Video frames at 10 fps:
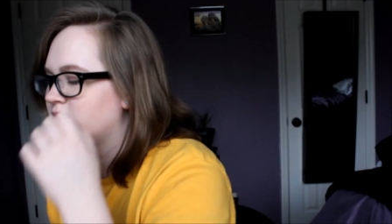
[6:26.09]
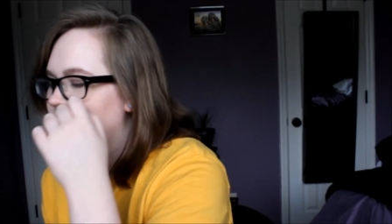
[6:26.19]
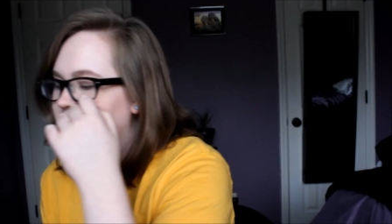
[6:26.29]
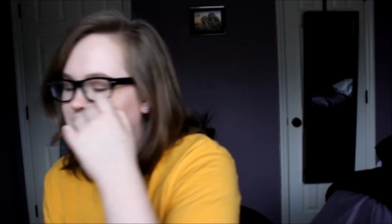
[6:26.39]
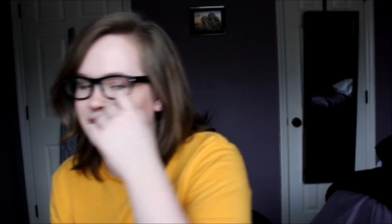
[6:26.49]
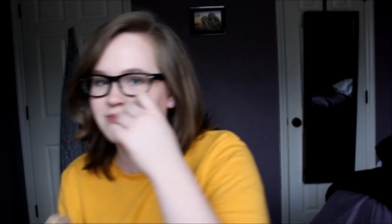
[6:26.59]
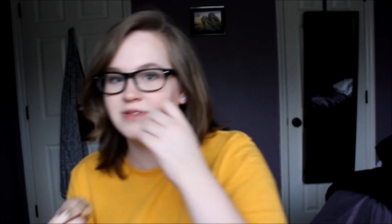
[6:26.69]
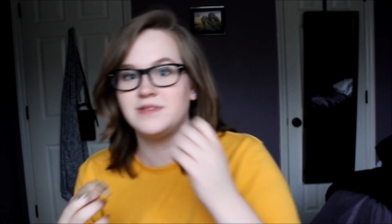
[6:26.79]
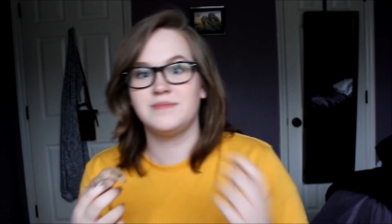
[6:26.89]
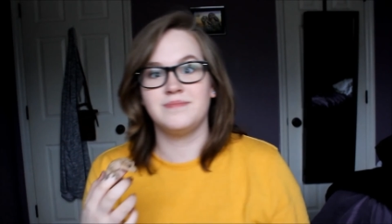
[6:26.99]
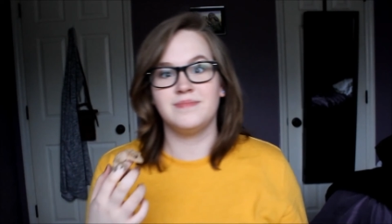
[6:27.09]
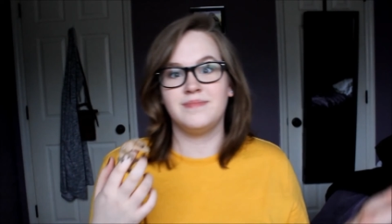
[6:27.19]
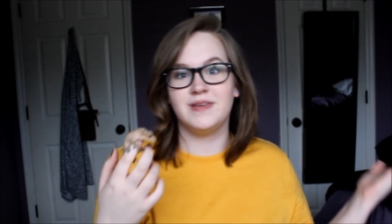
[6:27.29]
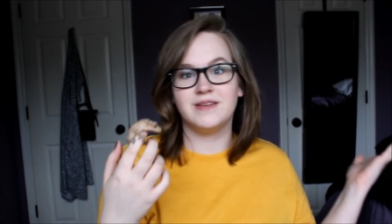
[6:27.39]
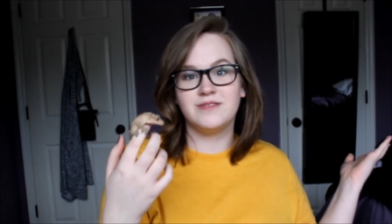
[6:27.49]
So yeah, that was just
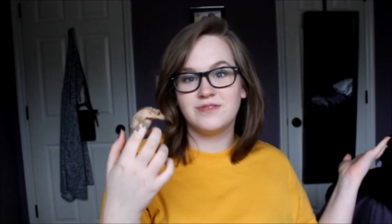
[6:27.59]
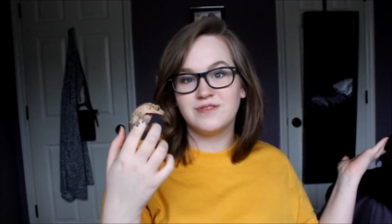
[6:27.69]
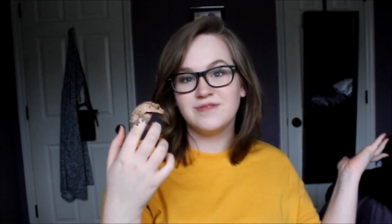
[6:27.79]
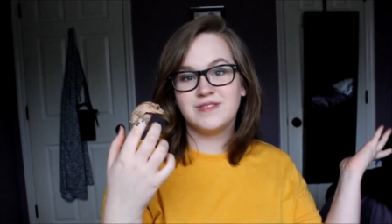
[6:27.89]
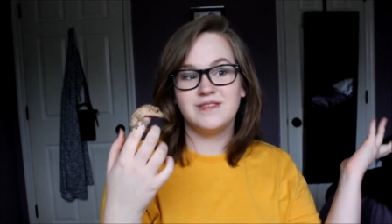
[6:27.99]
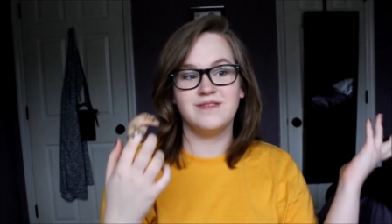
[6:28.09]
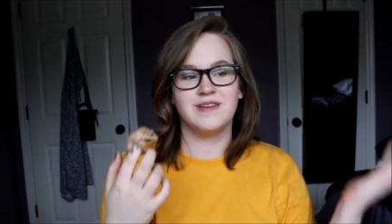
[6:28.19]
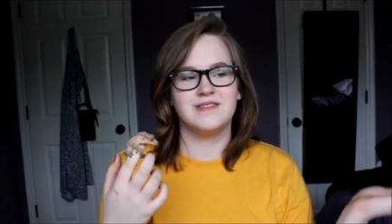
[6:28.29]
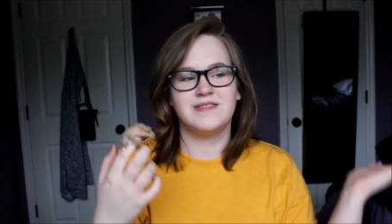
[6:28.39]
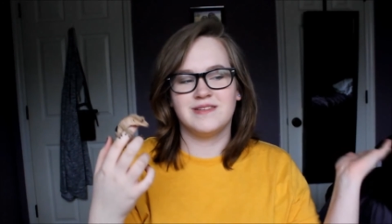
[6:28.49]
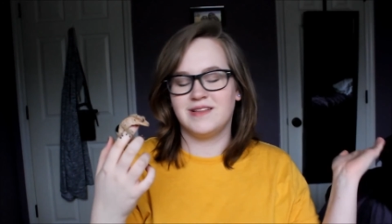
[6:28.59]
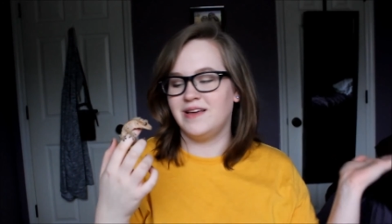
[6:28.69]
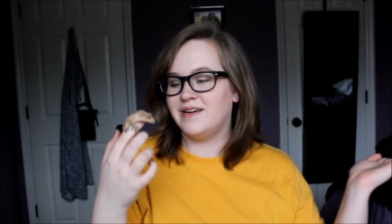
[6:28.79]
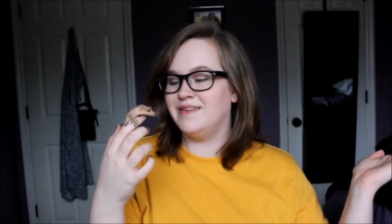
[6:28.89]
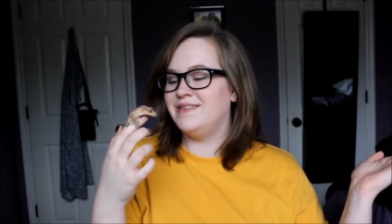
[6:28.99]
me introducing you guys to
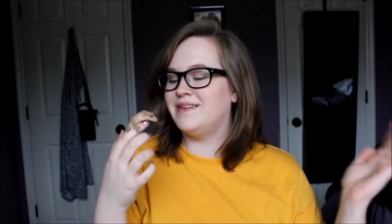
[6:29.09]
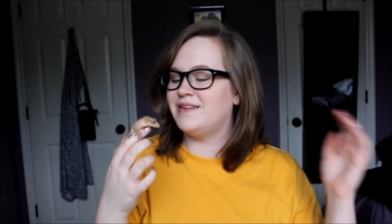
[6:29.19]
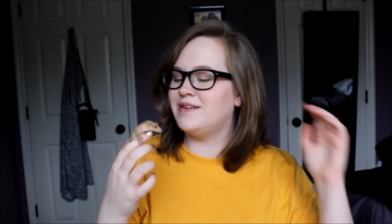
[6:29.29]
Clyde.